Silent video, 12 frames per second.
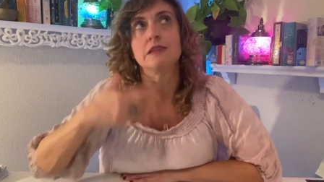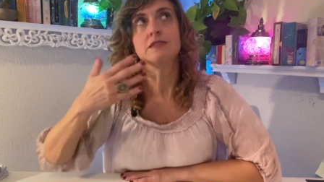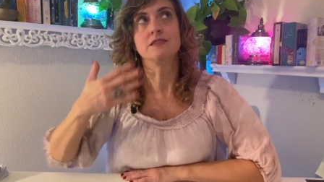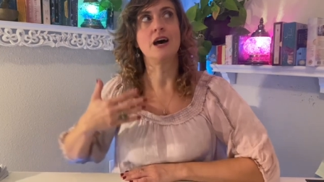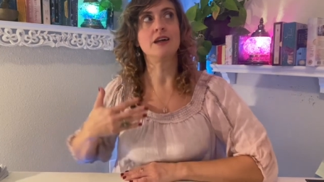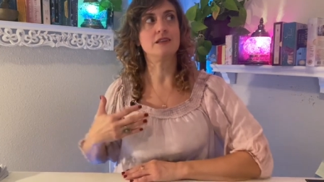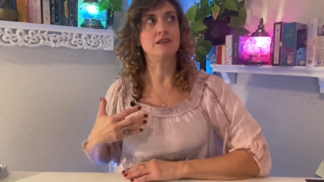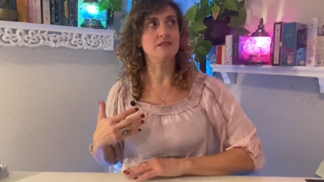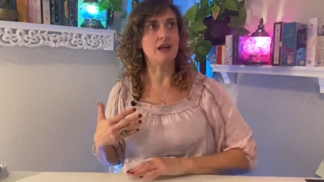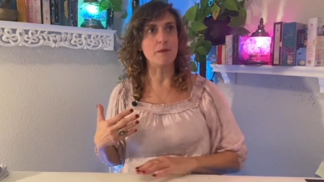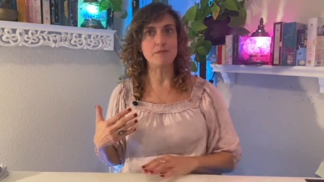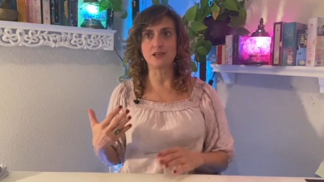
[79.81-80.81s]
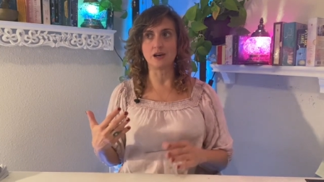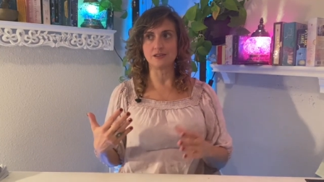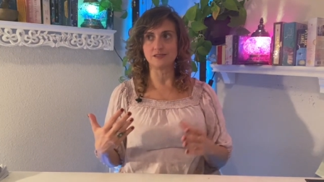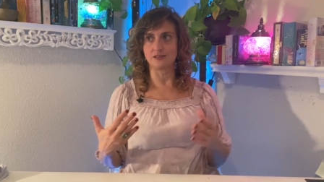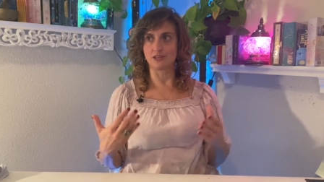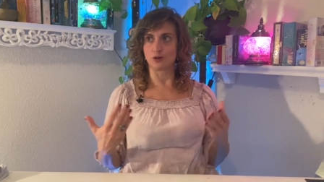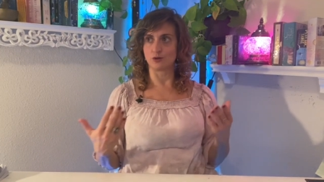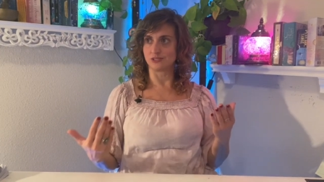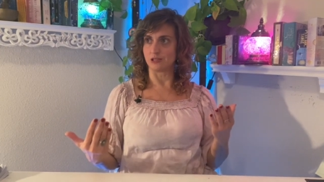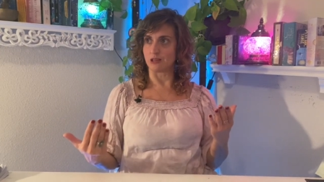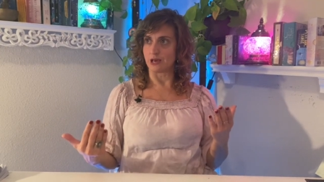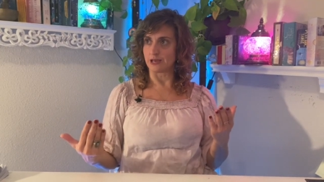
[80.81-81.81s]
Not not because there's
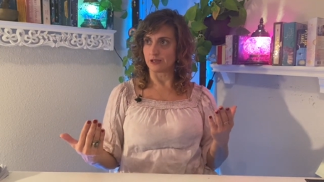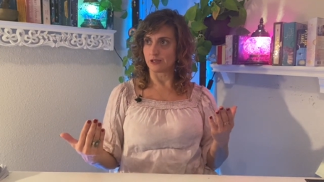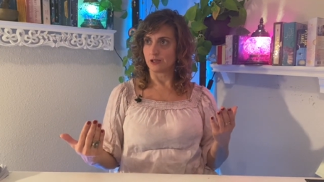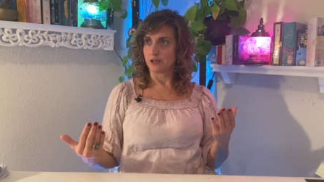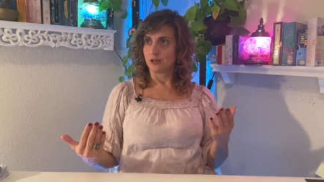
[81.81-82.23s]
like